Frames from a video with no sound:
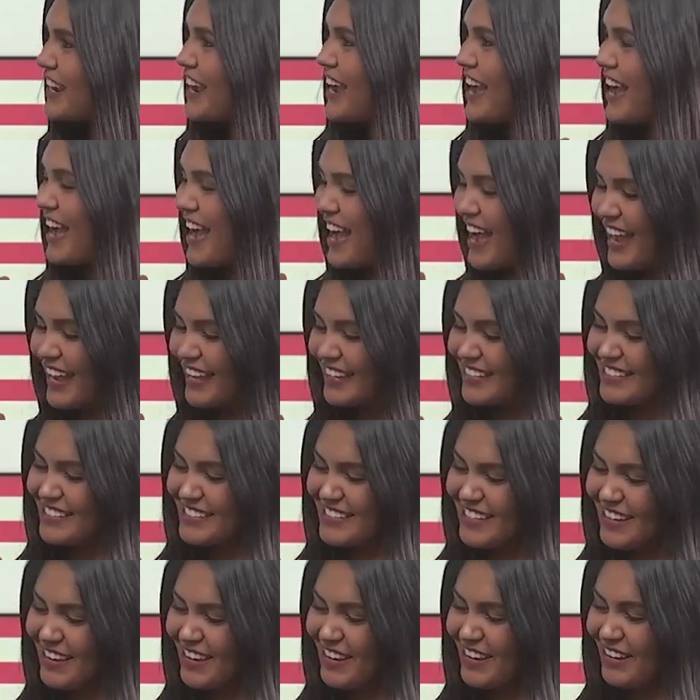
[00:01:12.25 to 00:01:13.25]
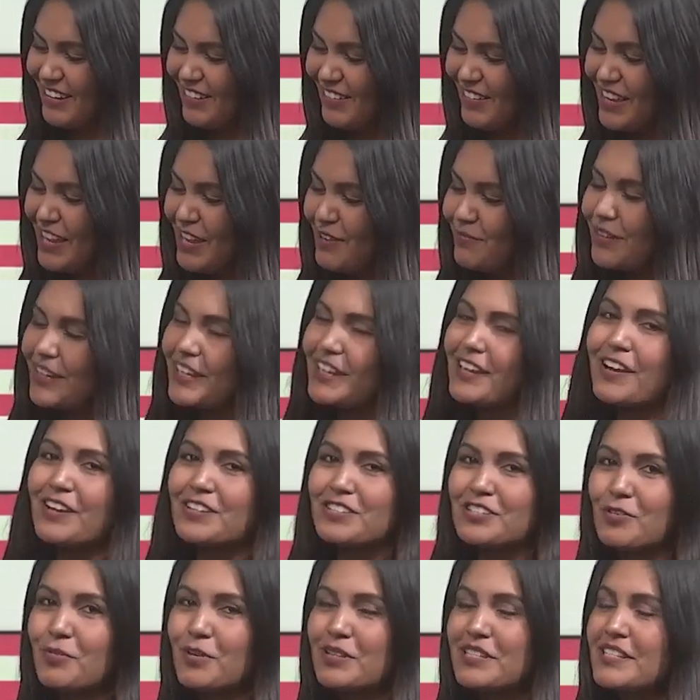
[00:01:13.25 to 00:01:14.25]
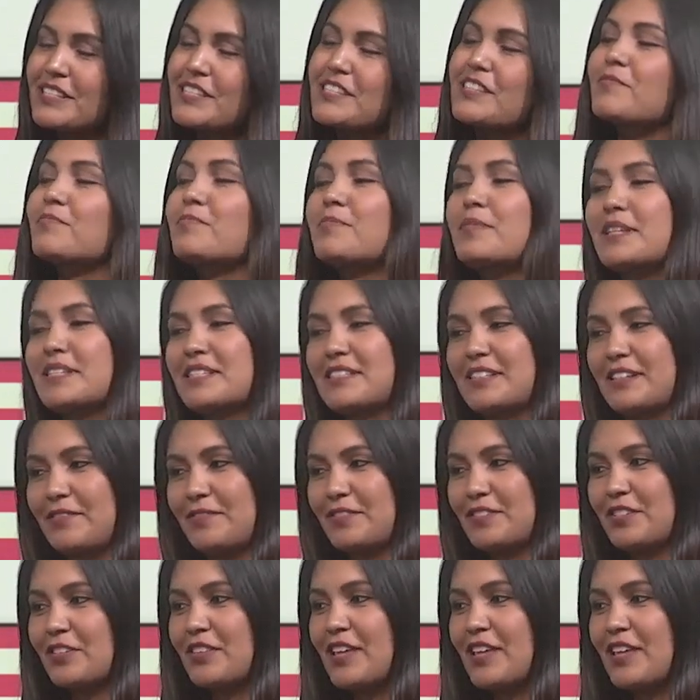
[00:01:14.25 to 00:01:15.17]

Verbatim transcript: Yeah. so, but he also wasn't submissive,